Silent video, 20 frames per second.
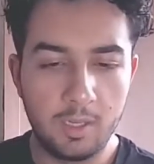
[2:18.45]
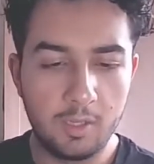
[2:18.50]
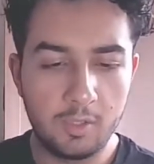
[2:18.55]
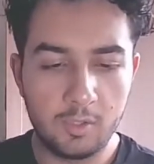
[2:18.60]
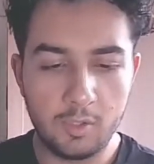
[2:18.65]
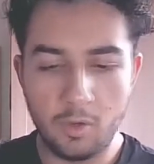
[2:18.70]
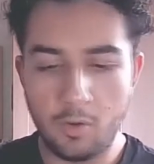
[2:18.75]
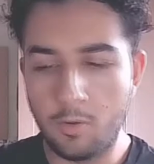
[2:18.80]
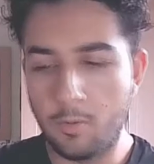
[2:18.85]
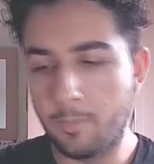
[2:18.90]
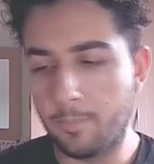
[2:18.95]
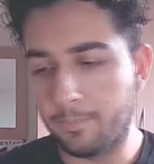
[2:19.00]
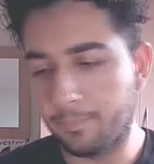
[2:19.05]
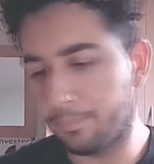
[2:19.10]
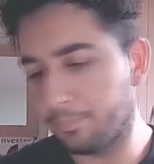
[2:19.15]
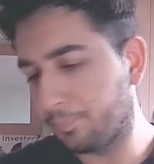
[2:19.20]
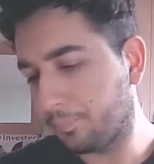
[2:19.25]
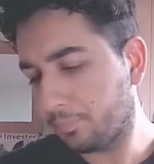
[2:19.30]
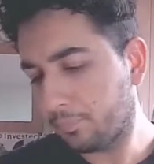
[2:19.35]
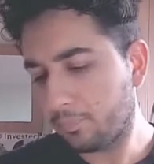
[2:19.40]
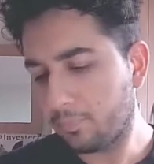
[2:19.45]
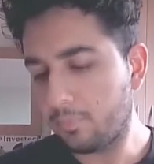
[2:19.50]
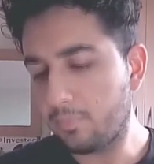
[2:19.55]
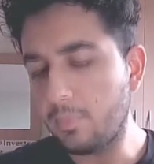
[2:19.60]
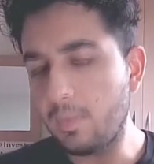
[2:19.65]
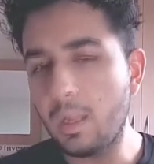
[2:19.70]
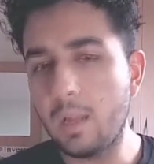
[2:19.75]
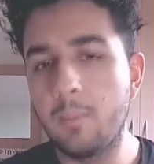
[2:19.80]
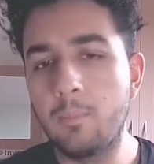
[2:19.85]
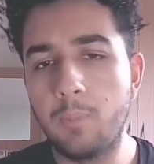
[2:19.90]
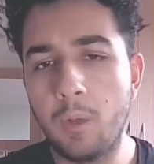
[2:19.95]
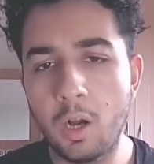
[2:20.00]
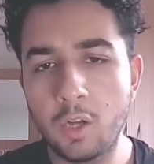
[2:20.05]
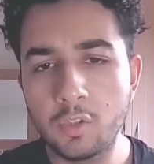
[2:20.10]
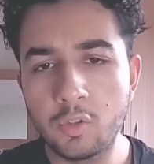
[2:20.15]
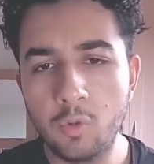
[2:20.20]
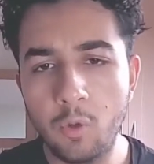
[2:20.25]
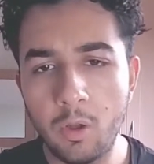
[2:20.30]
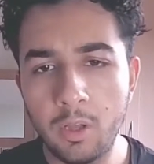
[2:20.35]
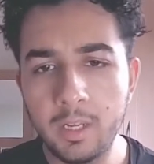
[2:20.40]
So
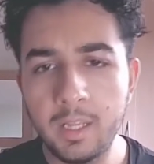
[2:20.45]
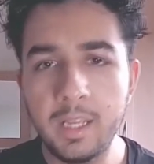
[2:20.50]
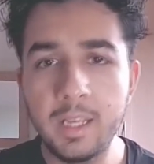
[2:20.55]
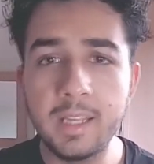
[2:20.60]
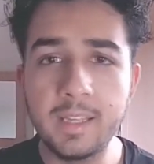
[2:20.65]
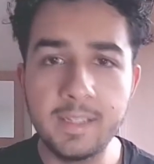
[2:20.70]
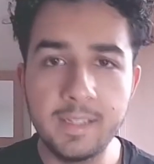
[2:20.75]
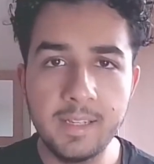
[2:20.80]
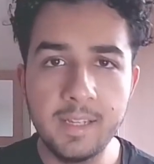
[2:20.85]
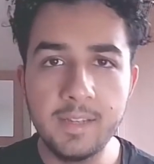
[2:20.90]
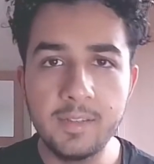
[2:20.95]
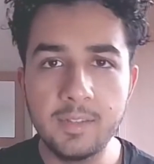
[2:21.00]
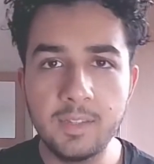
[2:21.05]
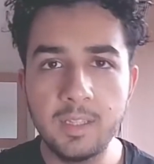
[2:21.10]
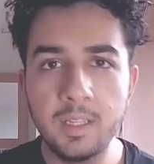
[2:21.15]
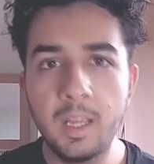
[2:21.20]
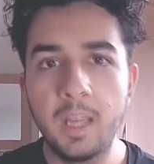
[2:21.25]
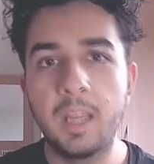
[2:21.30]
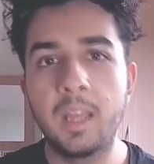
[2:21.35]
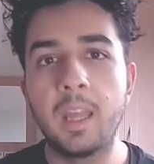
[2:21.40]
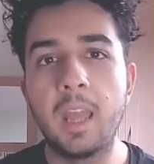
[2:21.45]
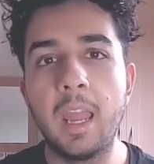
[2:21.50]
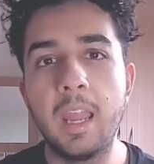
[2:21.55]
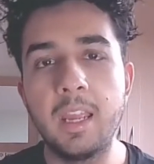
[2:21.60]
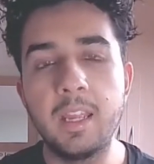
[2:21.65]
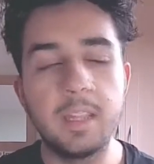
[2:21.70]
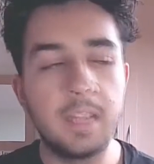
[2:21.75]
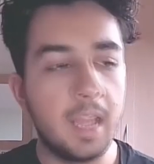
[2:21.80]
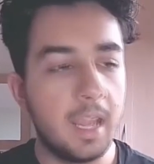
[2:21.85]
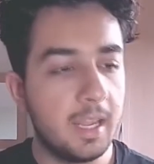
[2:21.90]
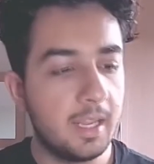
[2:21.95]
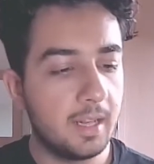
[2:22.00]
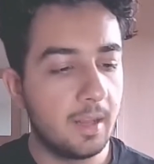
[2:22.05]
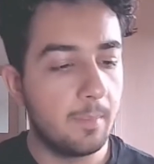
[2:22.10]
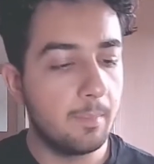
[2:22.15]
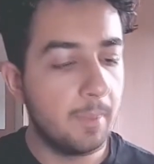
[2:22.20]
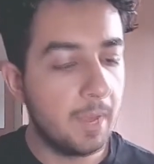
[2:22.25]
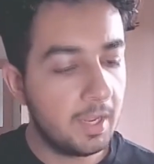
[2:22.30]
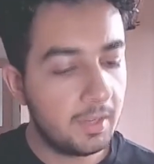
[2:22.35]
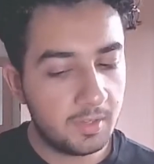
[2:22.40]
box quality is decent, ain't
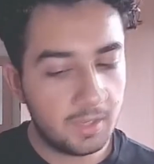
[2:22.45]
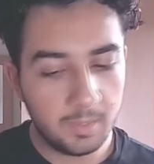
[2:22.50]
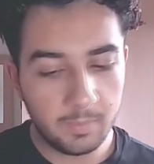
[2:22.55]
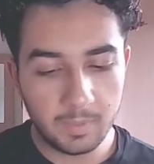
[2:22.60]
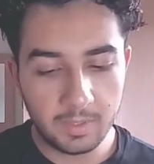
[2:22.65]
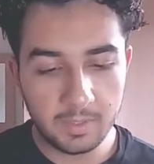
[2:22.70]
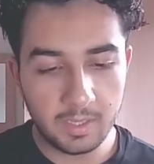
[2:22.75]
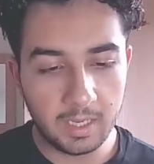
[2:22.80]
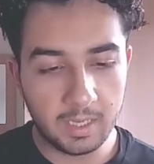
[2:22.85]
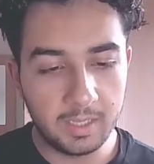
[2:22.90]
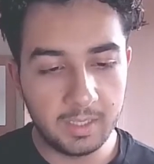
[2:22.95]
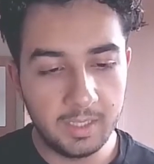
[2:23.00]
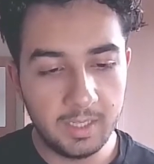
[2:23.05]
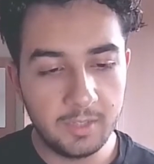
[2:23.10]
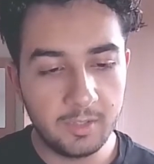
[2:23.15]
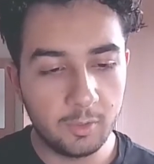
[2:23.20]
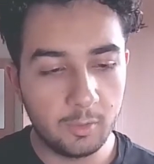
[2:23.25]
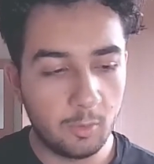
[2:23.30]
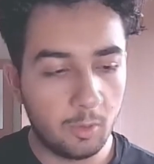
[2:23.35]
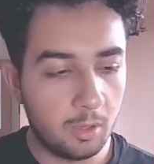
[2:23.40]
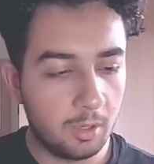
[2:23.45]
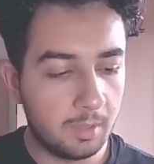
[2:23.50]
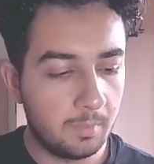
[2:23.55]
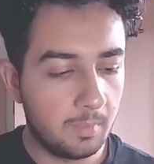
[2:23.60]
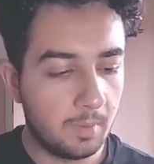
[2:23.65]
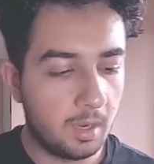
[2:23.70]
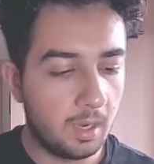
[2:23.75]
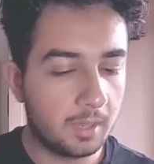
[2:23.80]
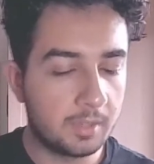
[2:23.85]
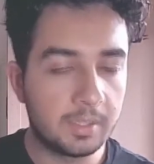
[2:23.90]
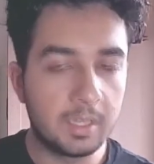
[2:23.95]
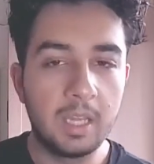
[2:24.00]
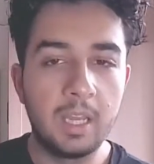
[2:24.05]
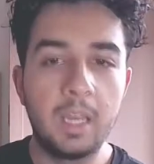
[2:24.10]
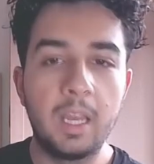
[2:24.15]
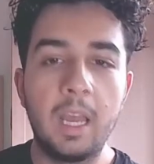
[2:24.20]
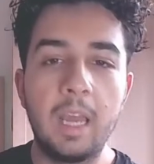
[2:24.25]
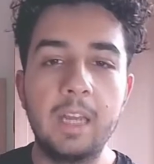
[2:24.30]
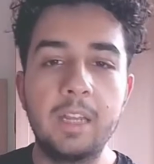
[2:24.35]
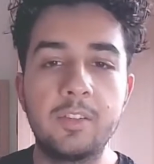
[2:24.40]
amazing, but it's like a decent quality box,
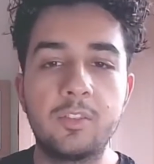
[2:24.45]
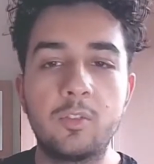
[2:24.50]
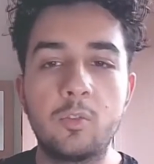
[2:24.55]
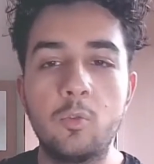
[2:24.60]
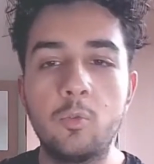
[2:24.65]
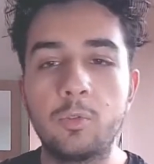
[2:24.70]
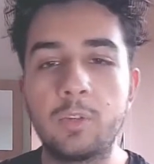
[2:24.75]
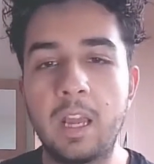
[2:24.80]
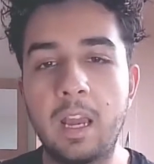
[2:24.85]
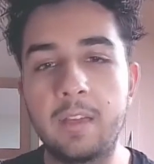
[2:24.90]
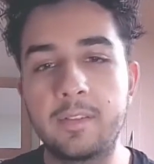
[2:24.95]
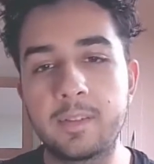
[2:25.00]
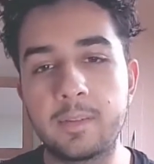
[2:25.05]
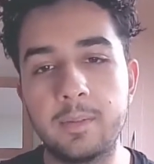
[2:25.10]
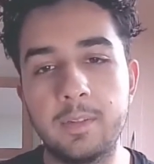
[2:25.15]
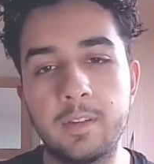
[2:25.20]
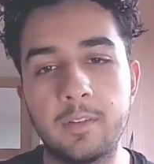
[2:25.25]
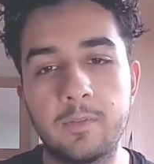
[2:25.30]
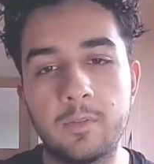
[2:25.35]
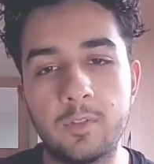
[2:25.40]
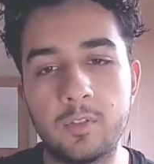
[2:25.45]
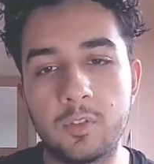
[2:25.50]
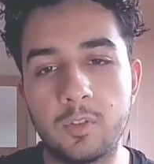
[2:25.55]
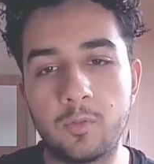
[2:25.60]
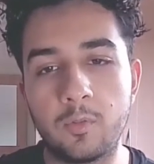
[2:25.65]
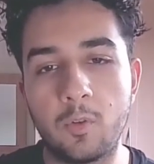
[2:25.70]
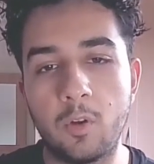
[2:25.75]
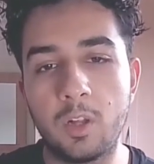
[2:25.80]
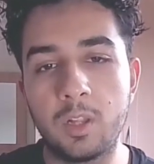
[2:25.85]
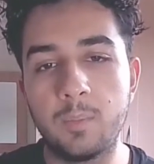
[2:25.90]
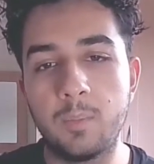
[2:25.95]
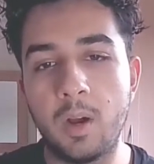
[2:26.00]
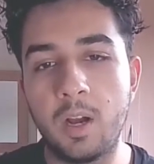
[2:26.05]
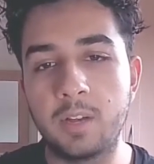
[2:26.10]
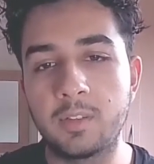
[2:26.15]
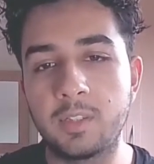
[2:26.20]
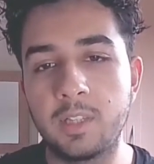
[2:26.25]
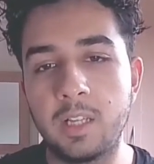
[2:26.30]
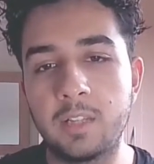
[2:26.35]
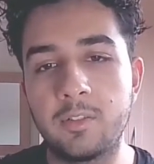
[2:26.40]
and it's cool to have something different. So for all the
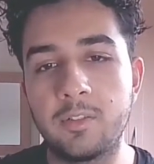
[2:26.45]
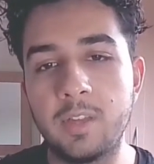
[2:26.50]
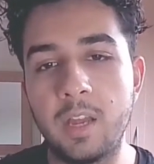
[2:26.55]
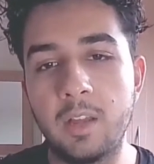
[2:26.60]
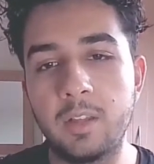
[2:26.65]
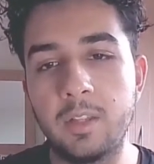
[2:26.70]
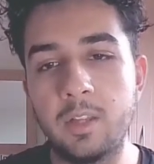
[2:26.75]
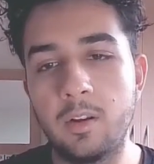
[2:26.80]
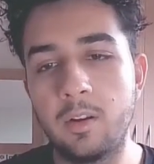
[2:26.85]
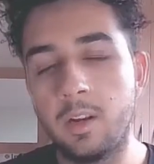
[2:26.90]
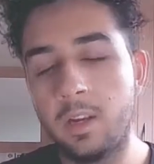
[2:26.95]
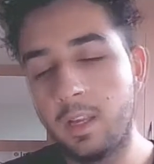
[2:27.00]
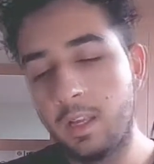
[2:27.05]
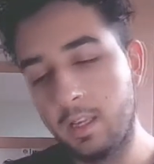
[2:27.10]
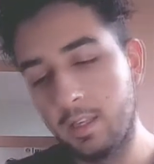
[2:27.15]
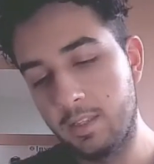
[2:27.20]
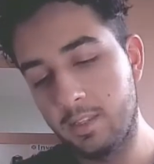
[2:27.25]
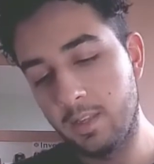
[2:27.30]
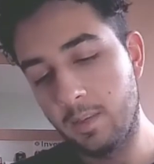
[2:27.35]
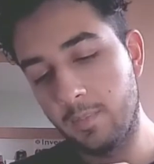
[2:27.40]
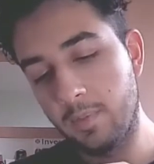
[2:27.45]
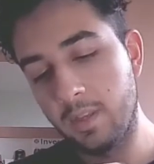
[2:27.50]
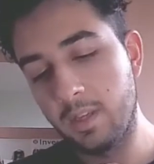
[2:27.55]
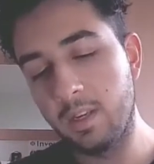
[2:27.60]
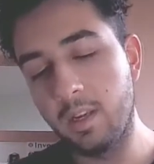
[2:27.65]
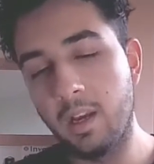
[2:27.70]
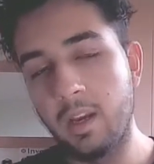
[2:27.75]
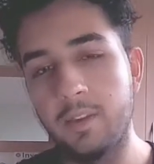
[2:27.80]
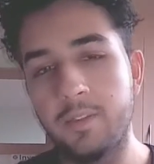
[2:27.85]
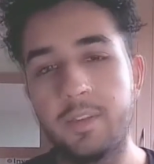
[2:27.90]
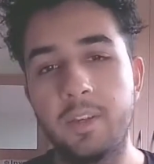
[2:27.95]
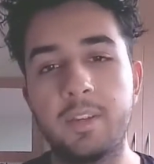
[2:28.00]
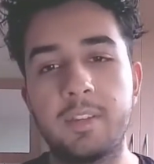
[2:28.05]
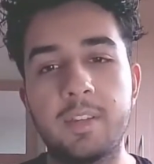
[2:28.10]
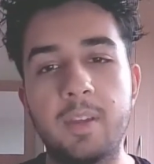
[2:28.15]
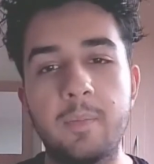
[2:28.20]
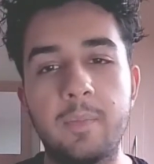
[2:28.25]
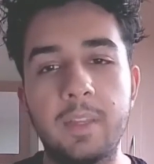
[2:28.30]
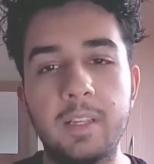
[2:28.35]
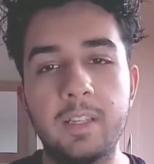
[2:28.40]
box collectors out there, something nice,
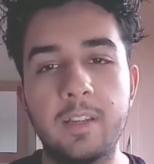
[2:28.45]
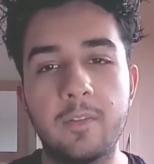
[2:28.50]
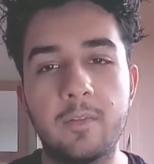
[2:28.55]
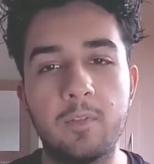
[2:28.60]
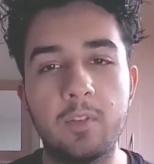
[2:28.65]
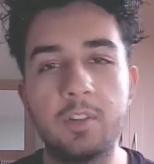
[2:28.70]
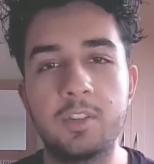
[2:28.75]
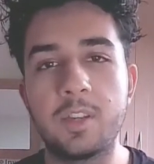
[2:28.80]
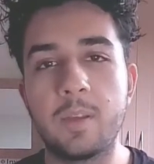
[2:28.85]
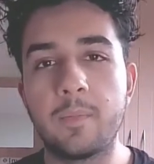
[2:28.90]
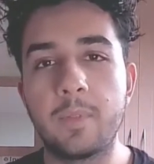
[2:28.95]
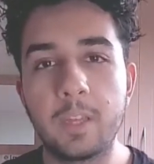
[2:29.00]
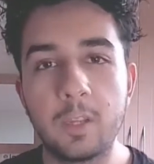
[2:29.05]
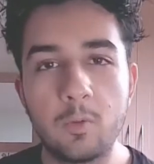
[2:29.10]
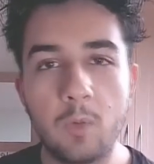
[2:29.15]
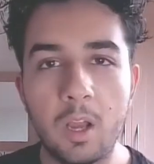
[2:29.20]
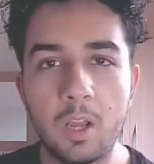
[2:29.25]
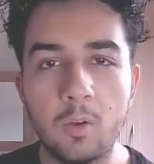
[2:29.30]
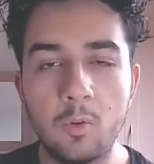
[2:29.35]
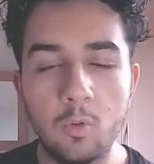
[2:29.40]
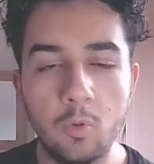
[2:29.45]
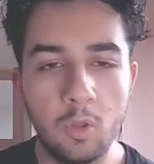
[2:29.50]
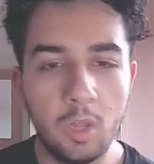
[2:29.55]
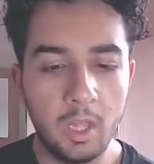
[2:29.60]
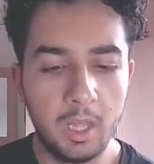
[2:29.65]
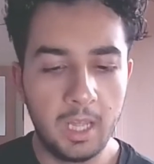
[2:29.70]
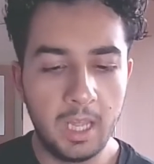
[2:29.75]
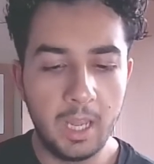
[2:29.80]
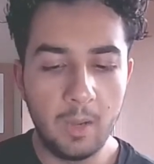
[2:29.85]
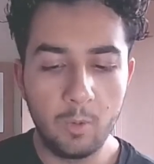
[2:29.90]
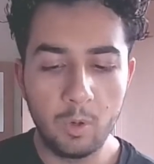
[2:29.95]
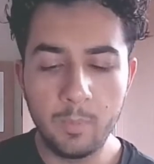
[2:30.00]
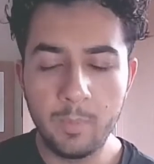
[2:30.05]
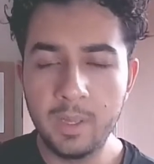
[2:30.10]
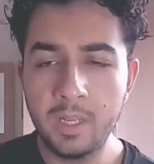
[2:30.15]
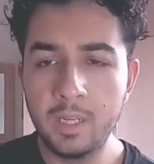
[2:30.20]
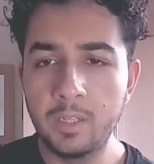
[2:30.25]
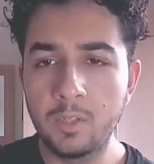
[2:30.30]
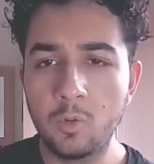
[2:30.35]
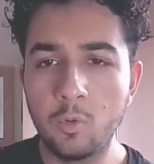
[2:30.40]
something different, something quite cool. It would have
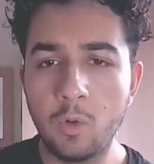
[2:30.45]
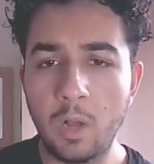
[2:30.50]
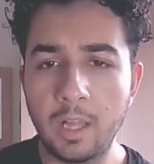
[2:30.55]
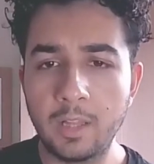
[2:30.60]
been cool.